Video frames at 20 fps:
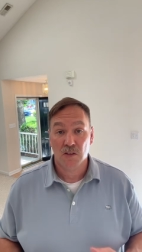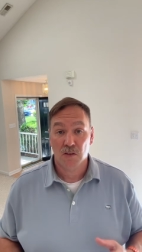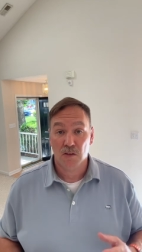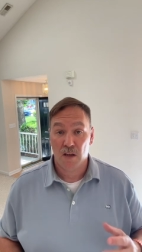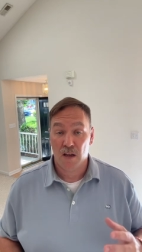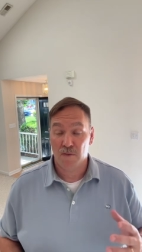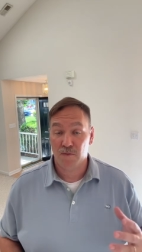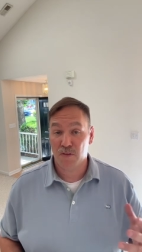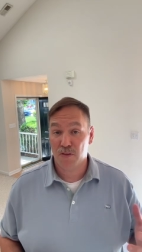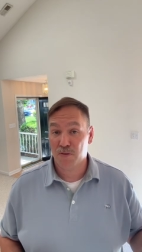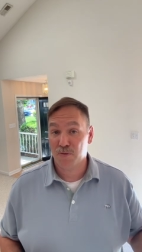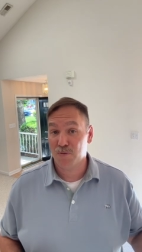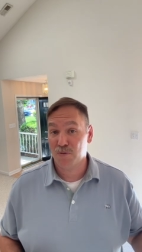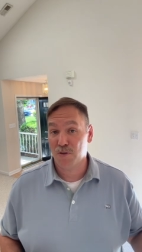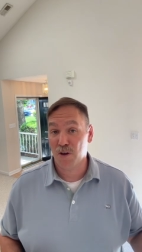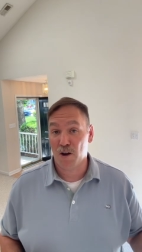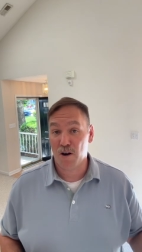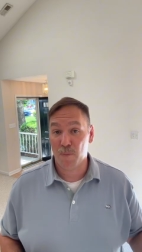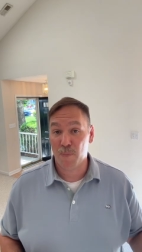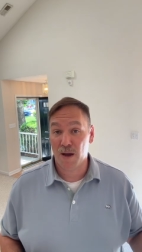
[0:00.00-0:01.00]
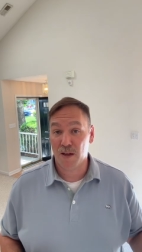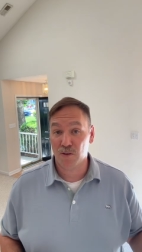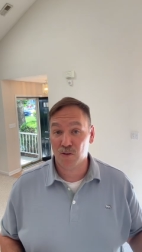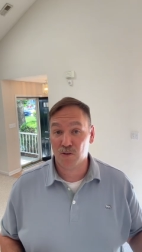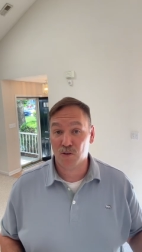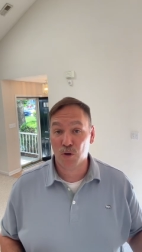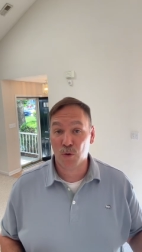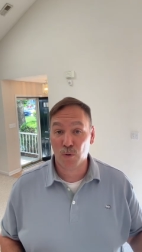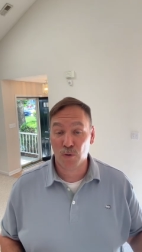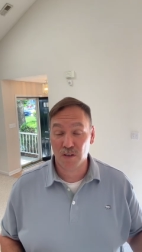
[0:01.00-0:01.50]
I've thought about
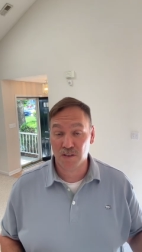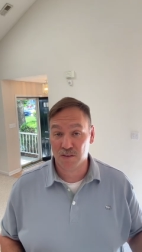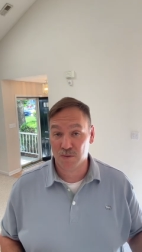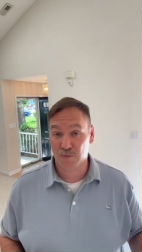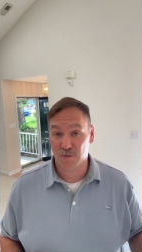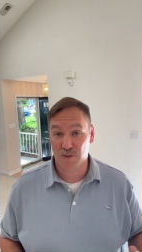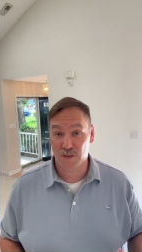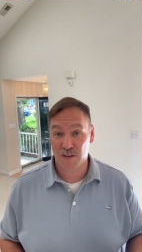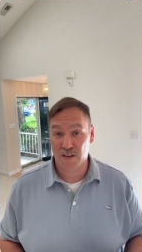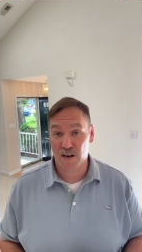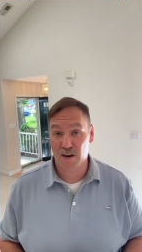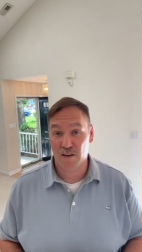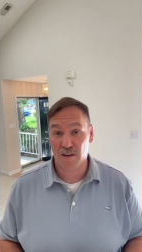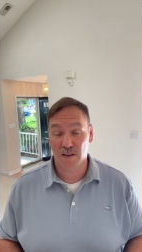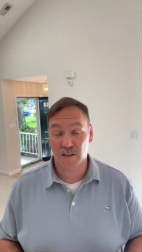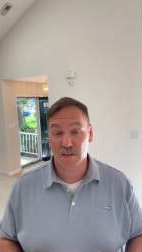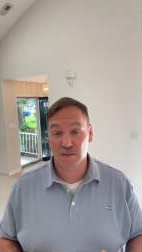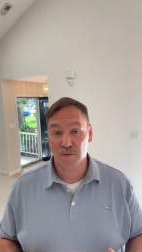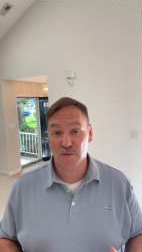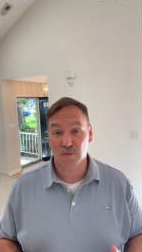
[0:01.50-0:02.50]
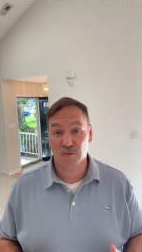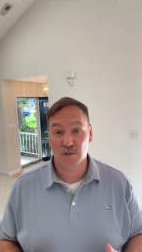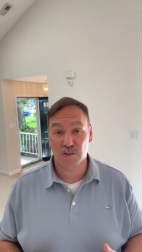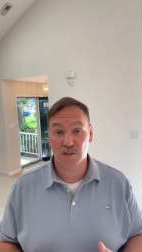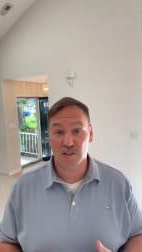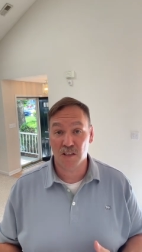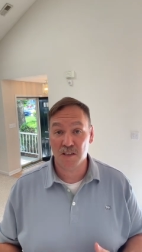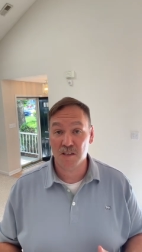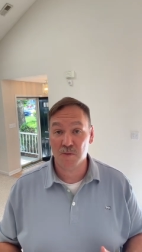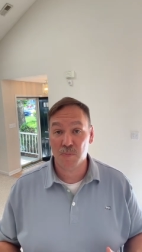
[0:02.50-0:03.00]
tourism for the area.
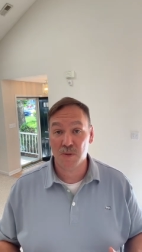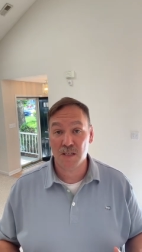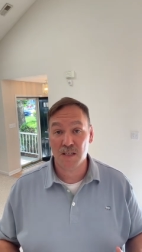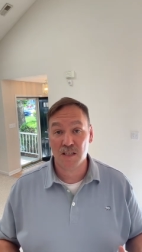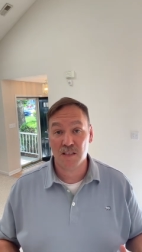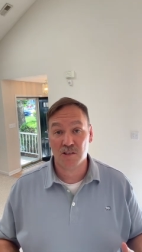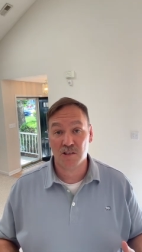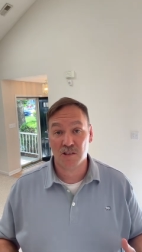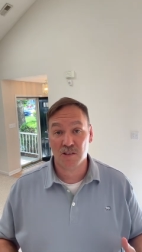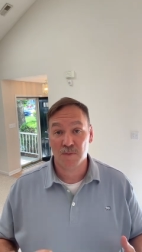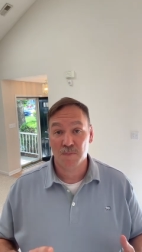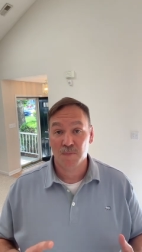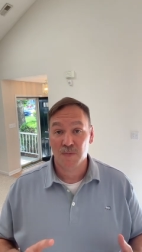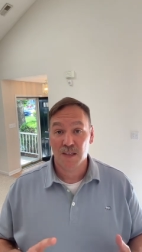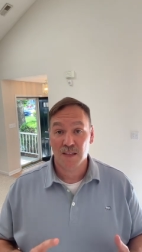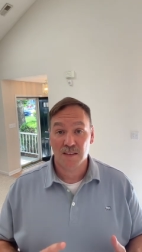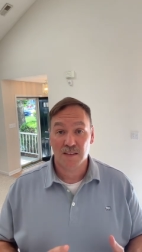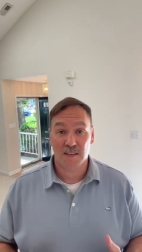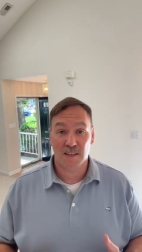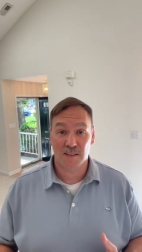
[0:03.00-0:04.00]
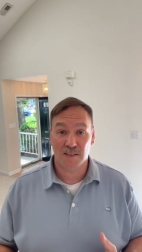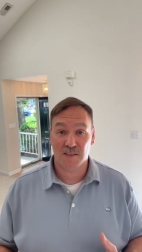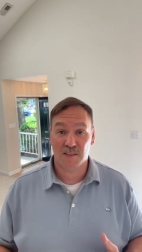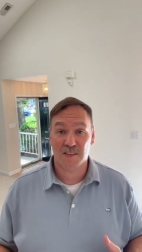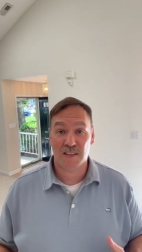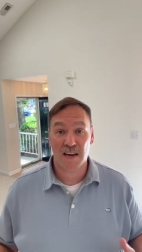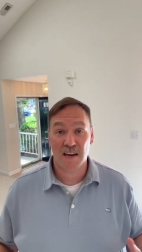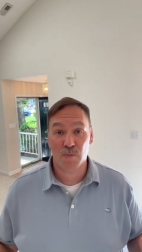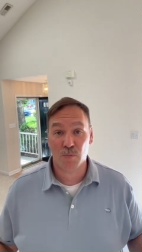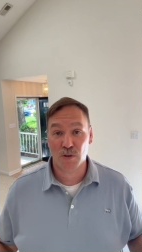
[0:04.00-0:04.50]
Virginia Beach, the
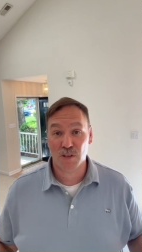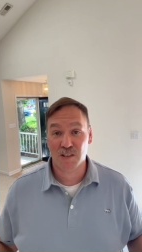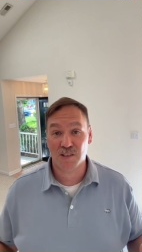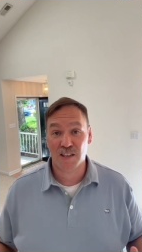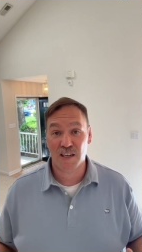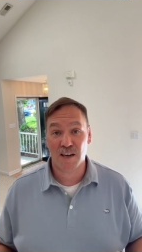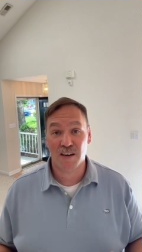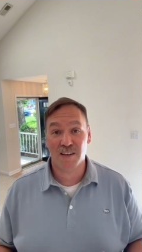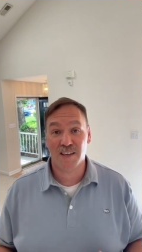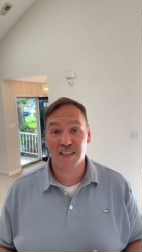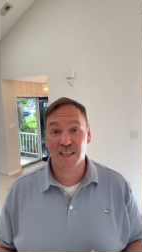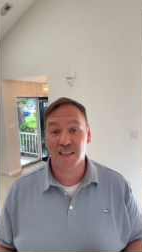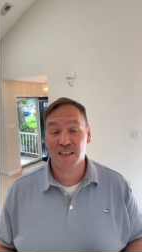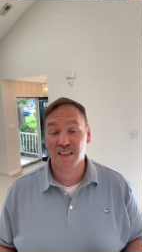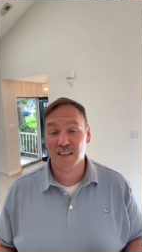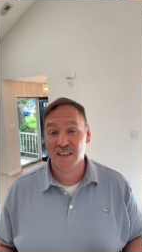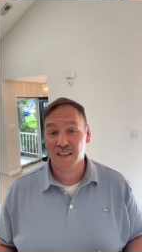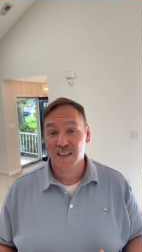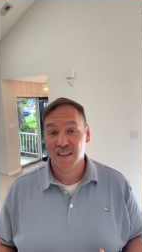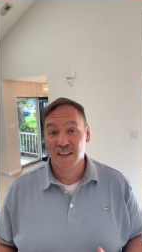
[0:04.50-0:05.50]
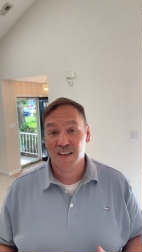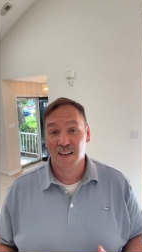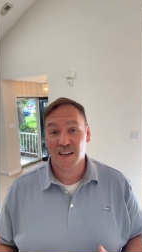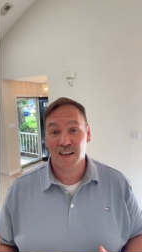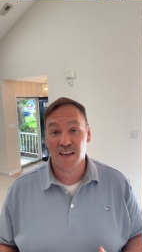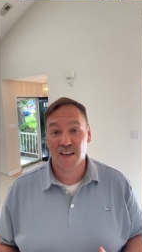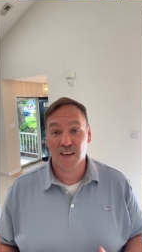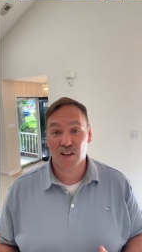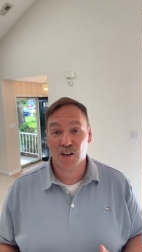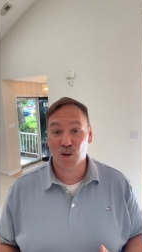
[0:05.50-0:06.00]
Sandbridge area,
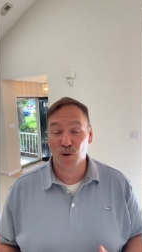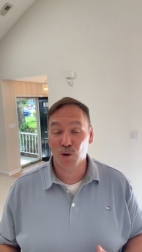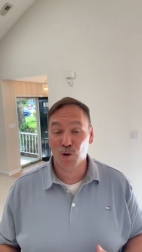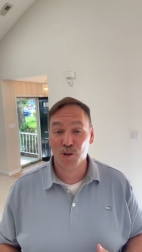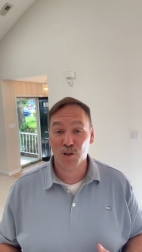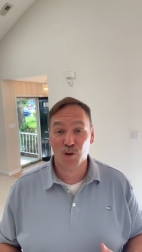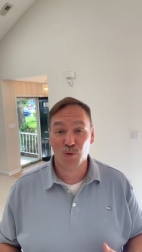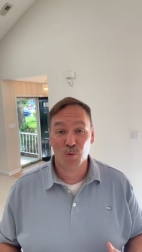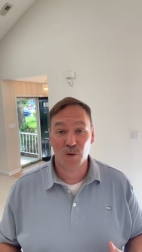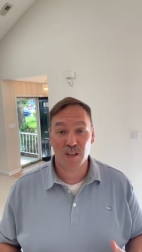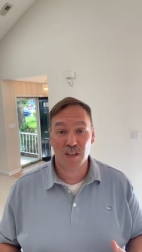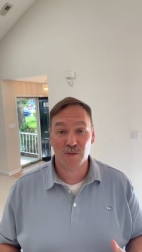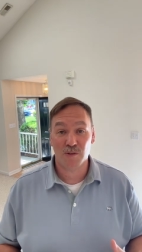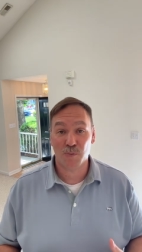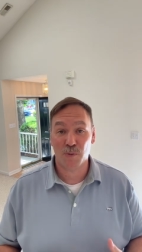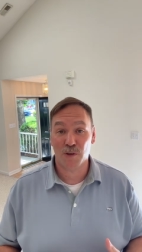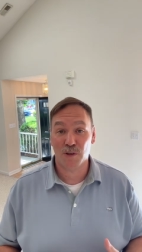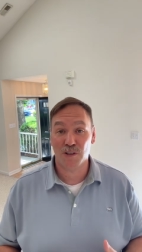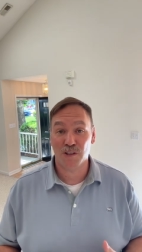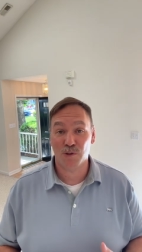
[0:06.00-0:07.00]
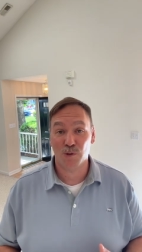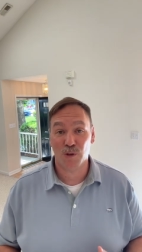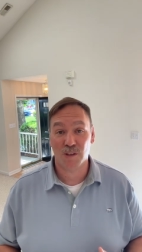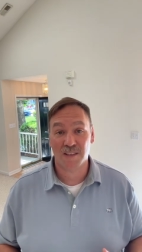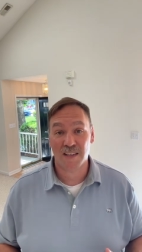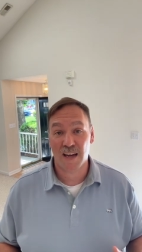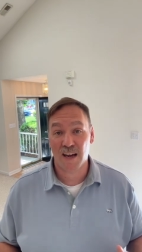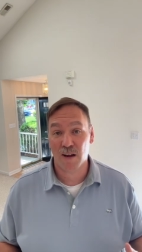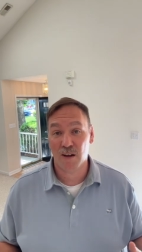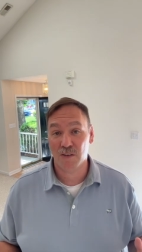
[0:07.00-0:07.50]
Colonial Williamsburg,
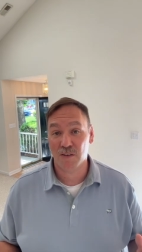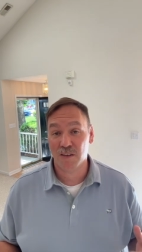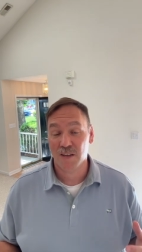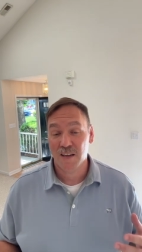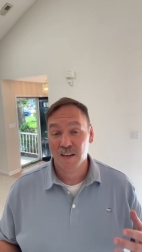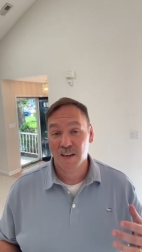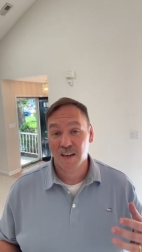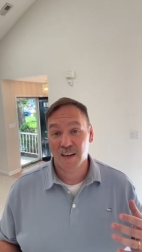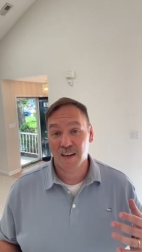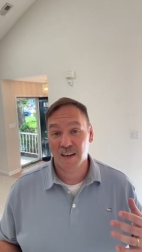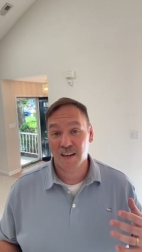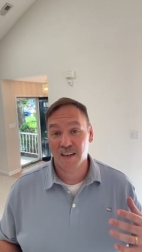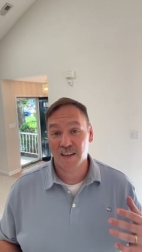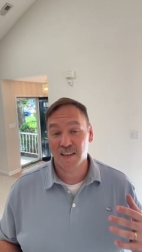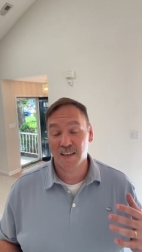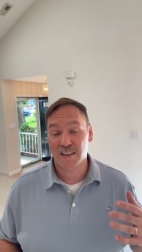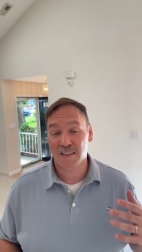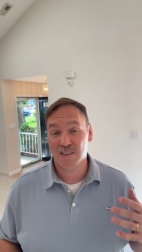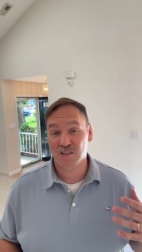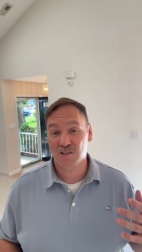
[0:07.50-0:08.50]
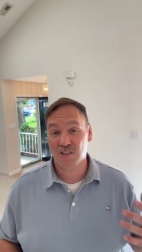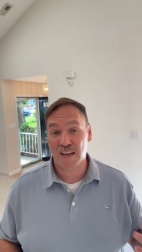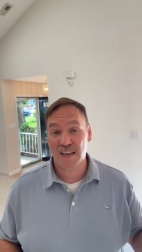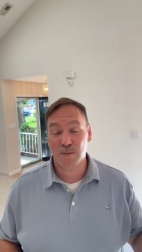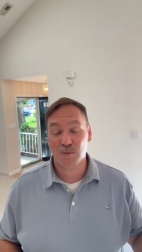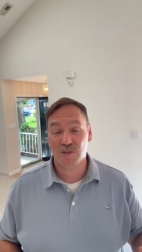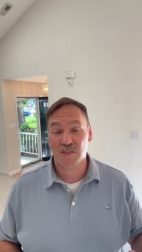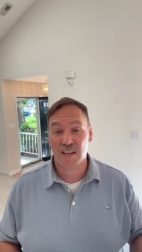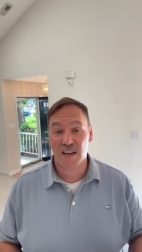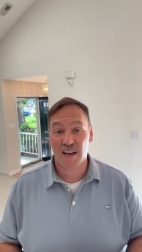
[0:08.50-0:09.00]
Yorktown,
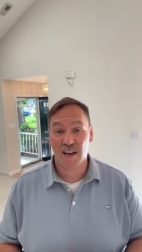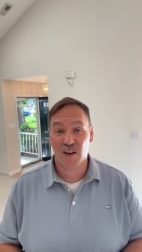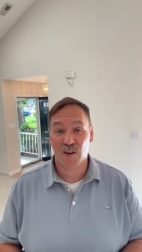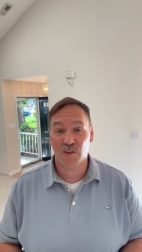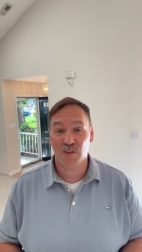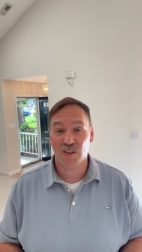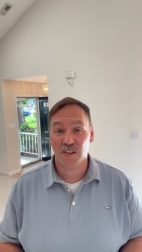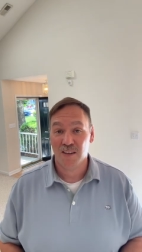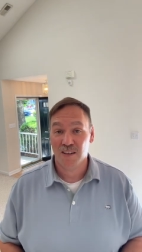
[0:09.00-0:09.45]
Jamestown,